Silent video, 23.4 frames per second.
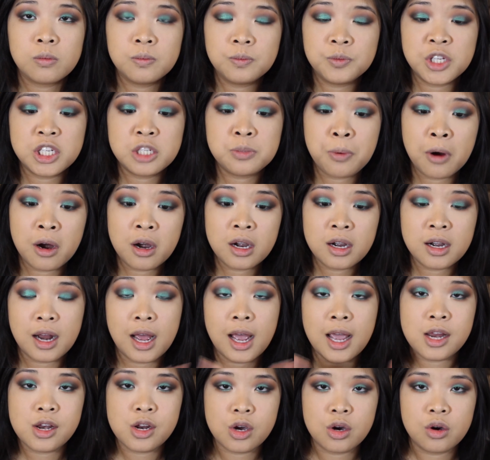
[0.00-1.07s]
This part,
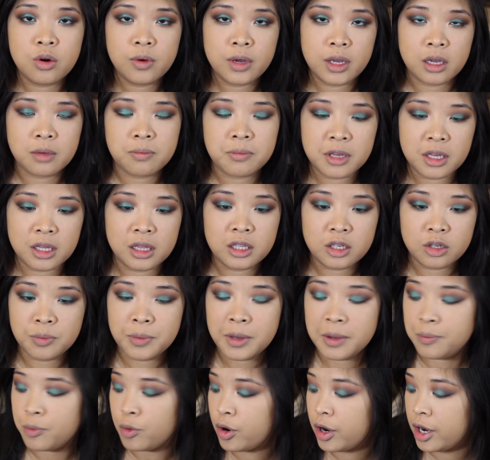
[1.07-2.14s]
I know it can be a little
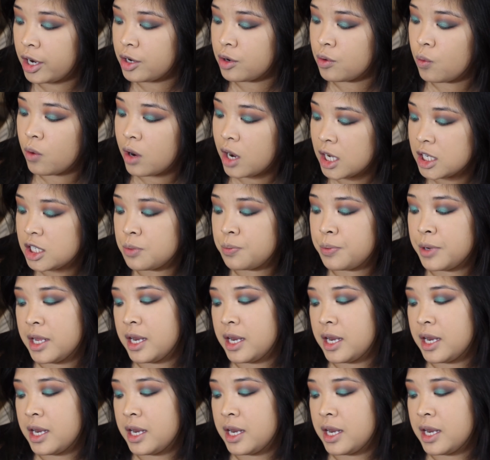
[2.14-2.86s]
bit boring to watch,